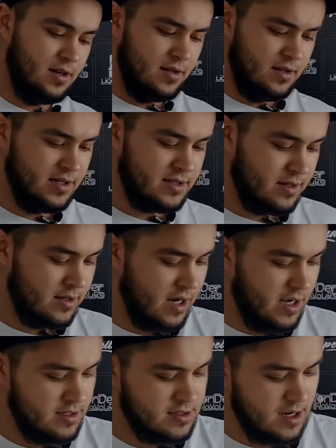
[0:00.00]
These little
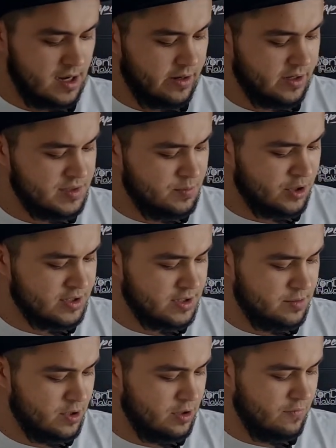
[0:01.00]
guys are
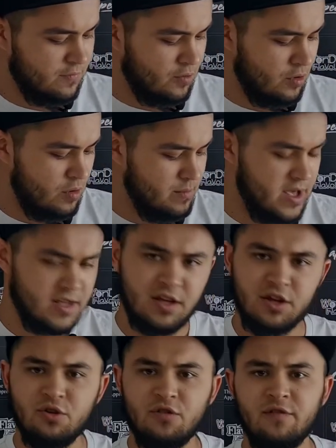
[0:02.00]
responsible for
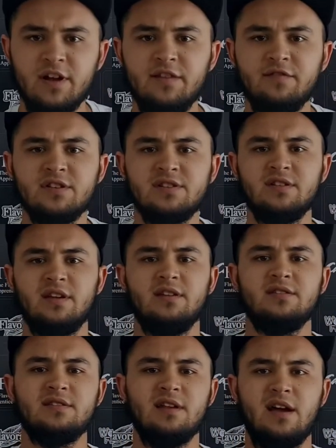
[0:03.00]
making your flavors
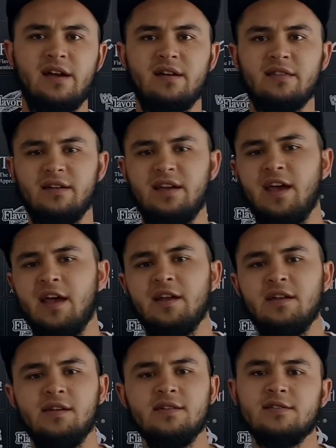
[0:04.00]
taste like the
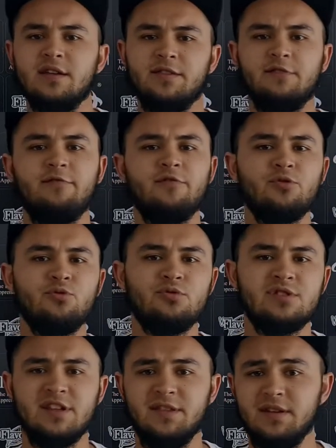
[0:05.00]
candies and the
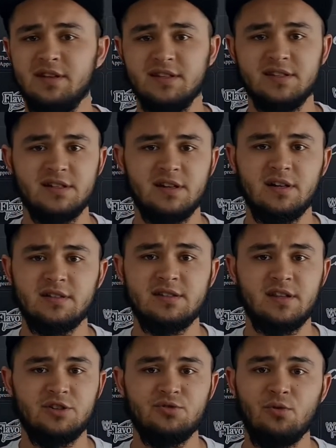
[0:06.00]
fruits and the desserts
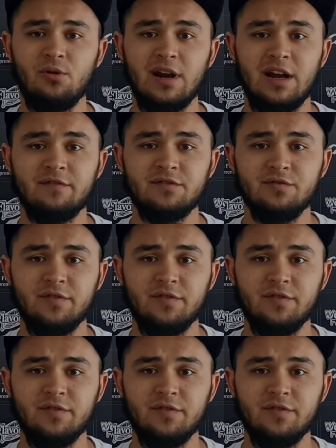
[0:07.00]
that you all love to